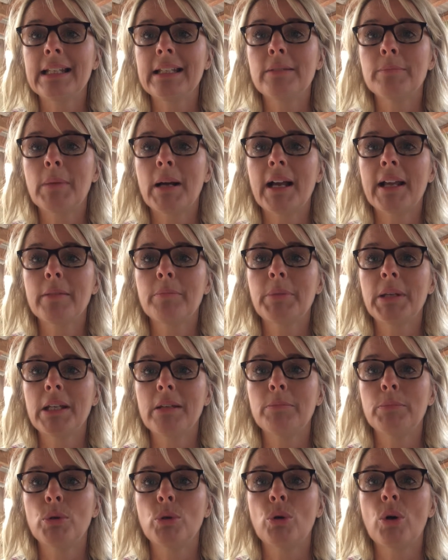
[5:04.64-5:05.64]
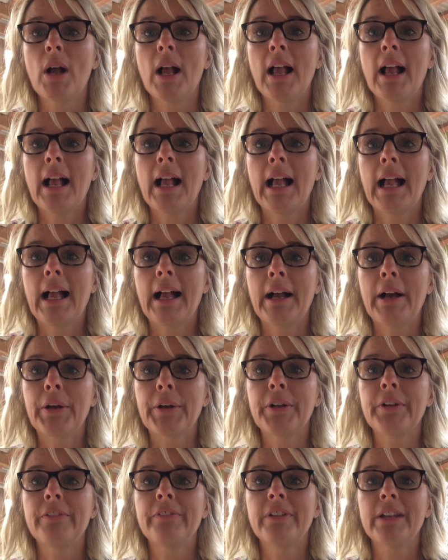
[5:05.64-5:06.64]
my people
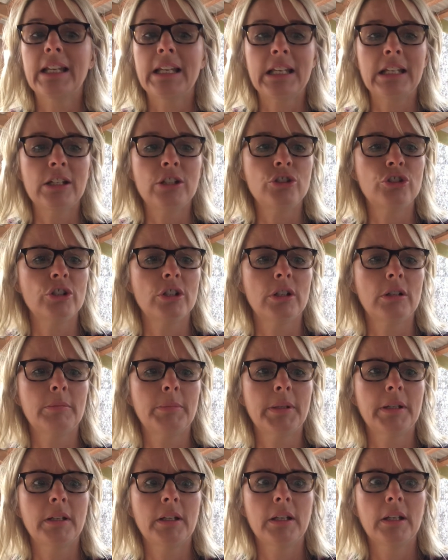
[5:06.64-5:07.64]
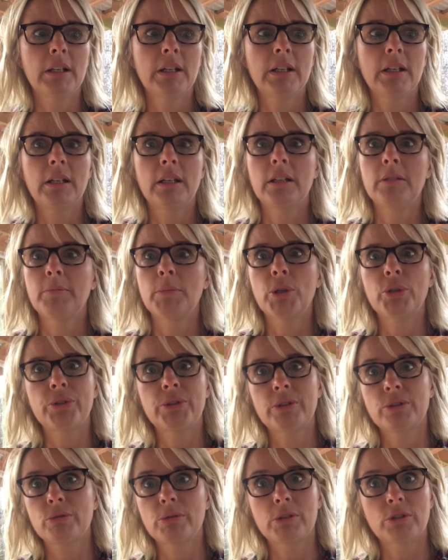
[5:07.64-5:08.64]
out of Egypt. And
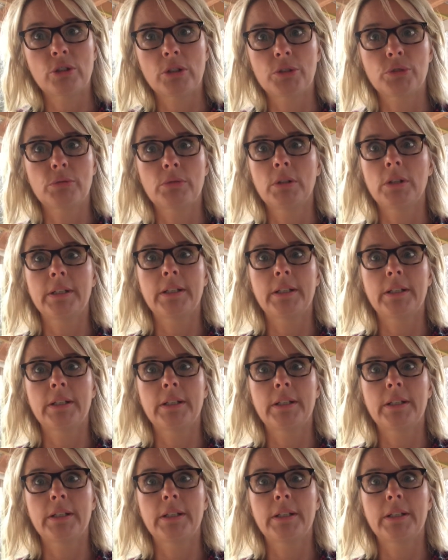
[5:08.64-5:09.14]
Moses was just really